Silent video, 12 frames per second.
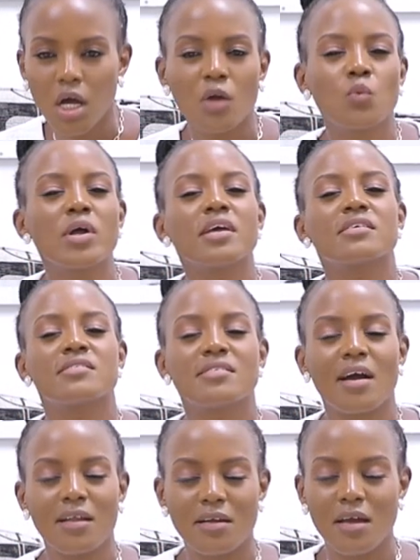And what
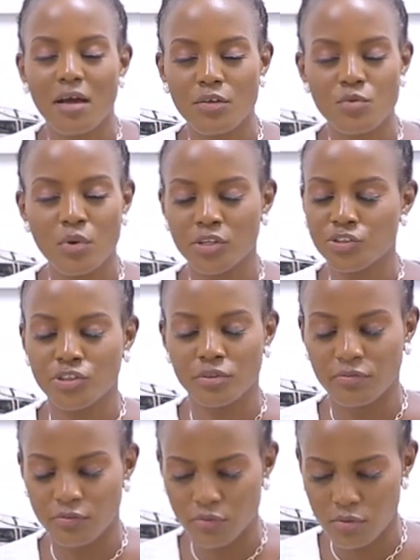exactly are you watching
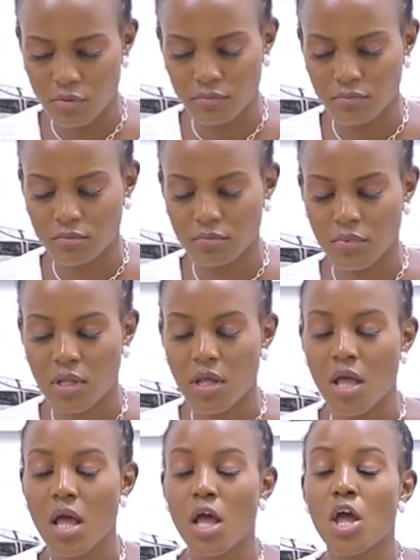for?
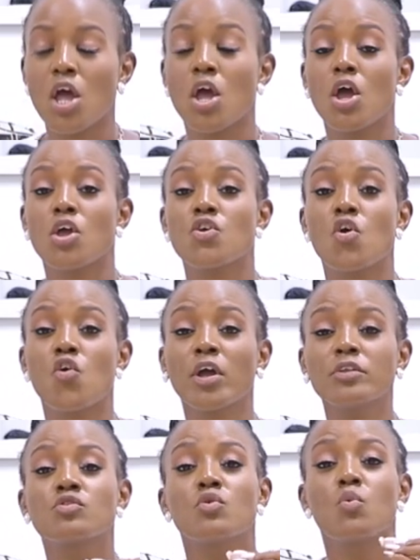You're
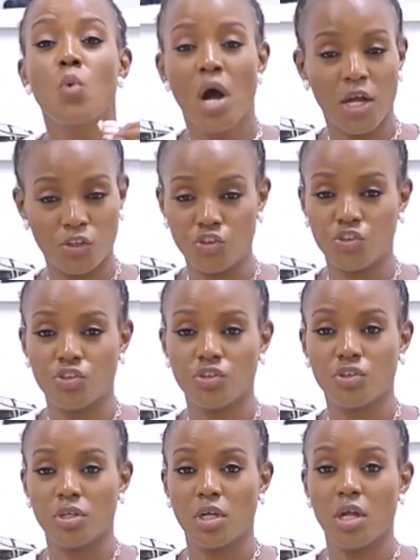going to watch
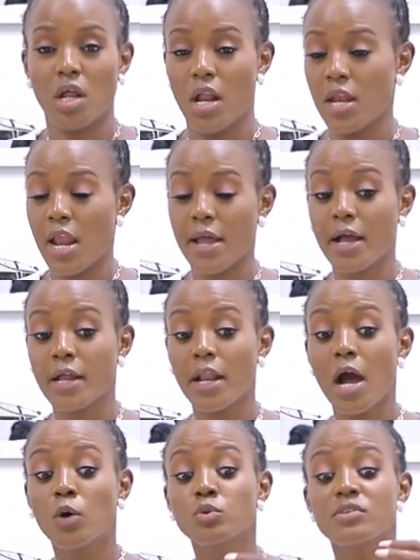like an
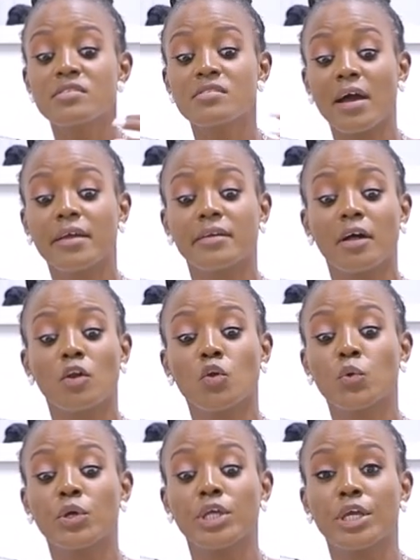outsider
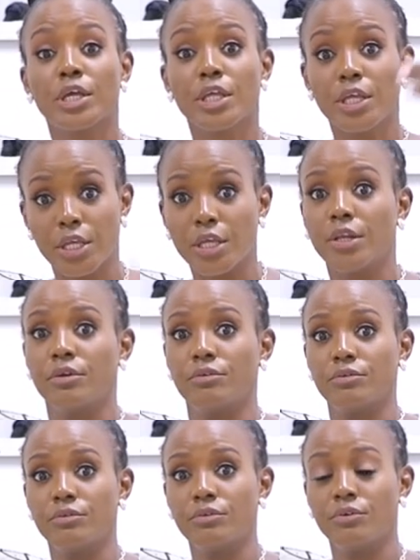looking in,
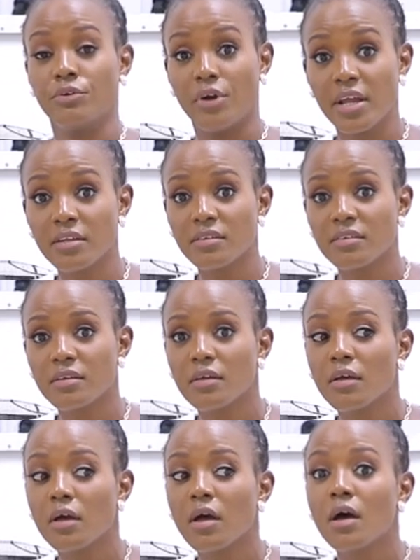right?
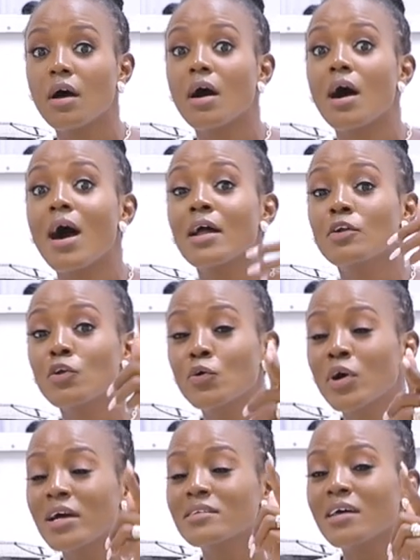And
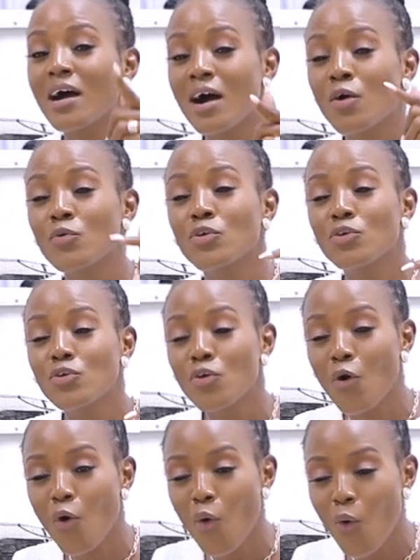look at how
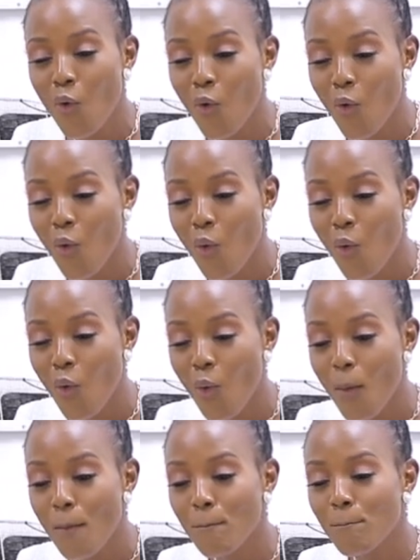your
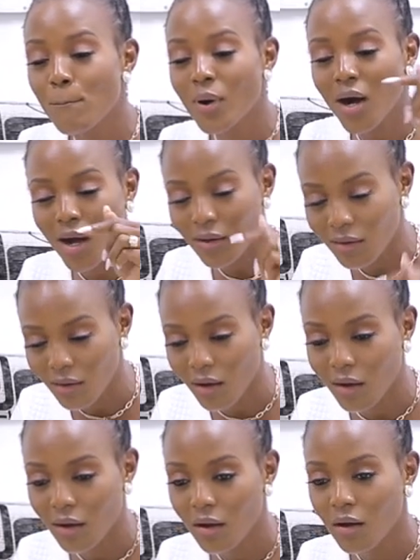partner
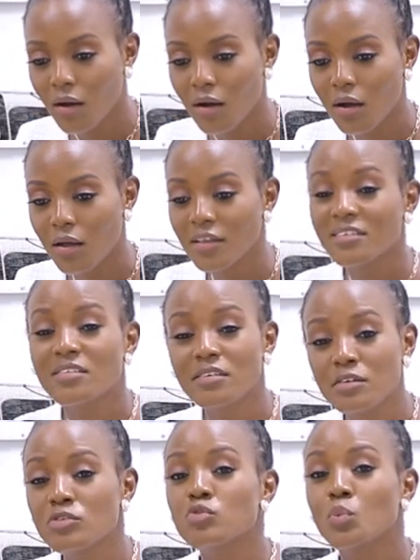
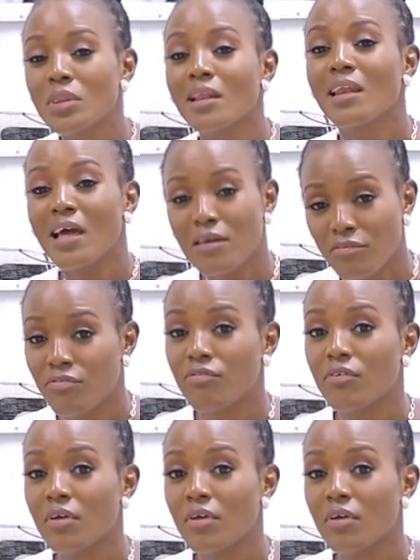deals with life.